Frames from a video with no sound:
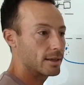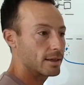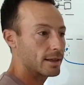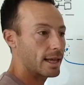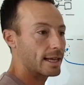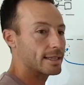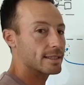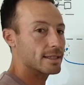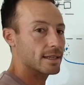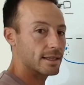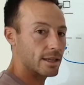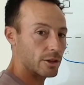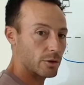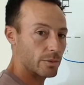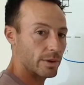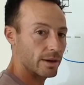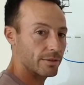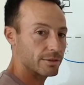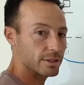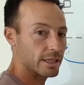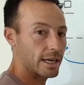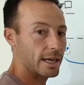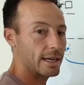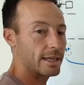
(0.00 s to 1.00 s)
That's another
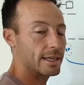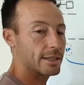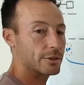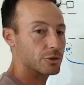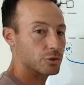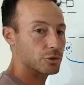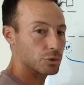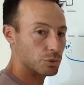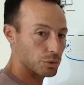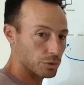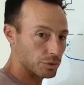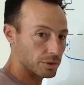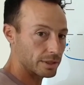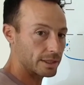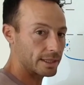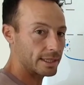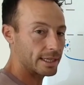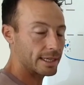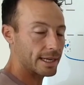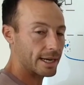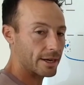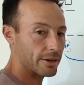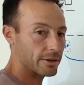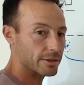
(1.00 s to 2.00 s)
way of saying it truly
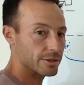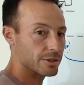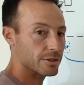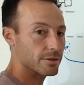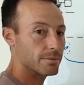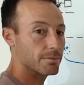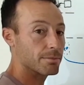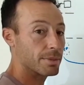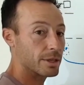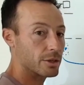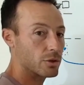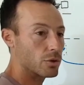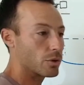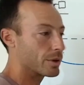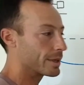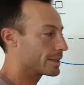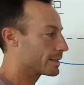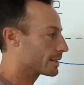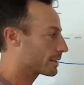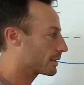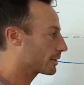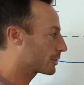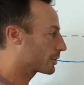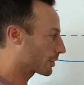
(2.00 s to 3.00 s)
inherits
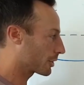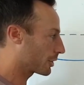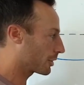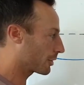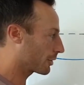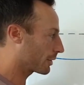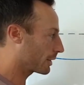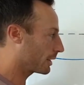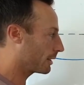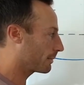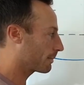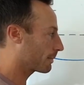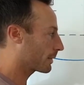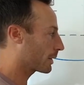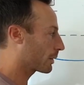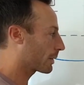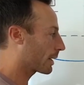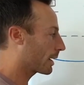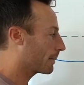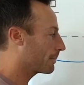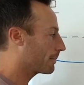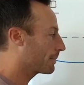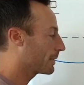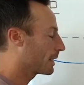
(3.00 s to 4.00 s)
Bitcoin's security,
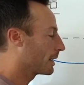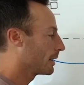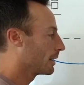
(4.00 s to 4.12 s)
okay?